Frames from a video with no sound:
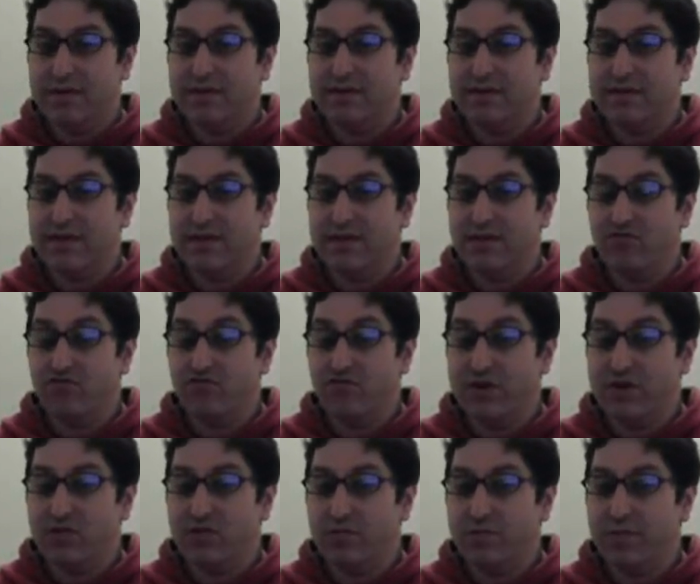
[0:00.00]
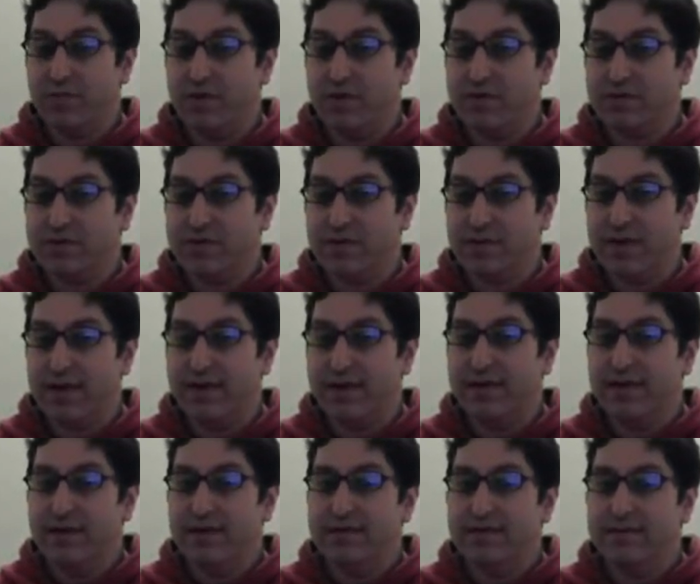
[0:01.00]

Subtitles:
It's in the riddle box. Okay,